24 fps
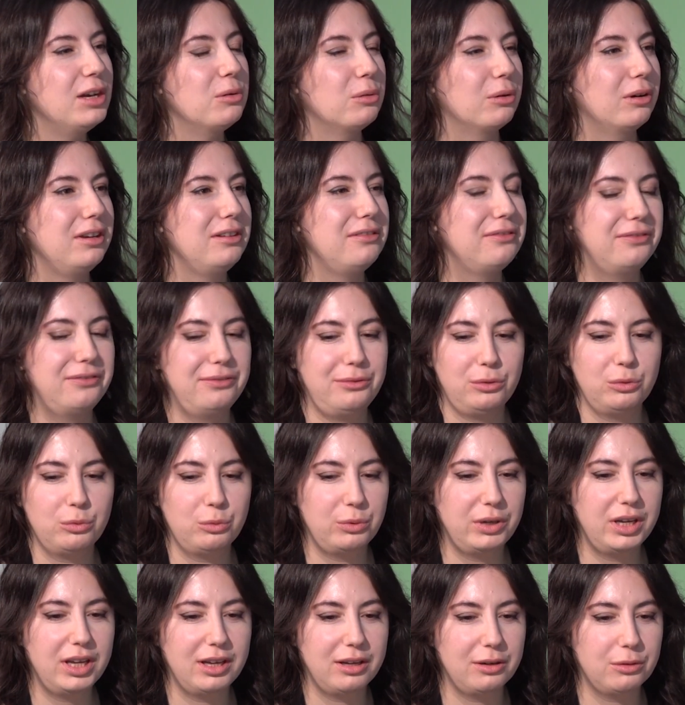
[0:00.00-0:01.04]
What if
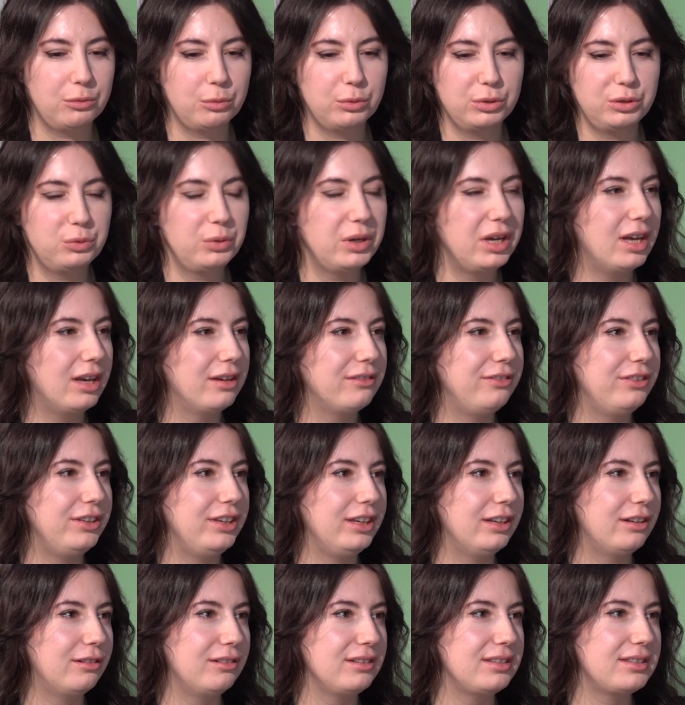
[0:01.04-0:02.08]
what we have
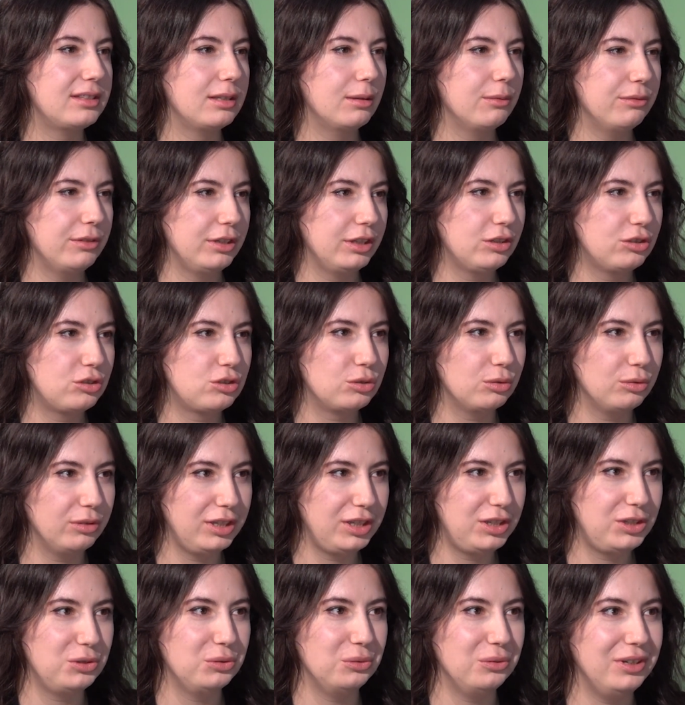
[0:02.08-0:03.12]
here is something
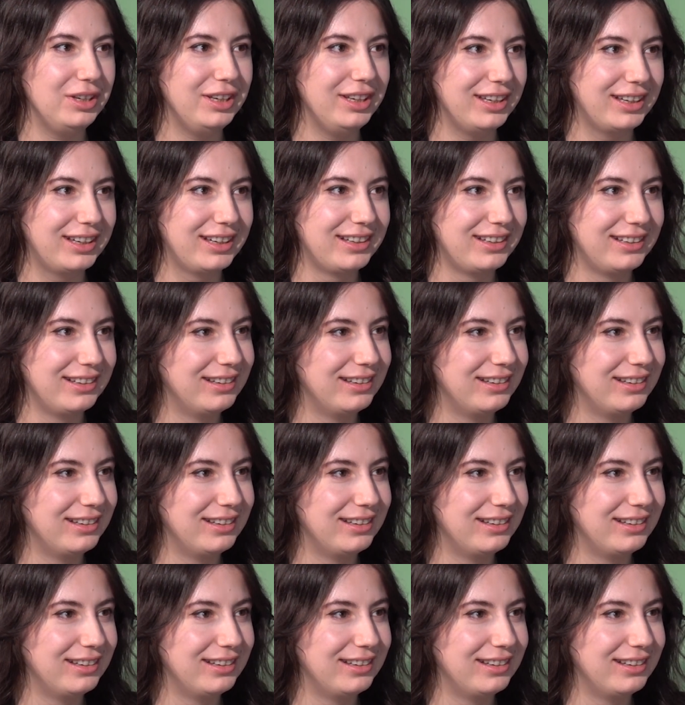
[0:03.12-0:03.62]
truly unique?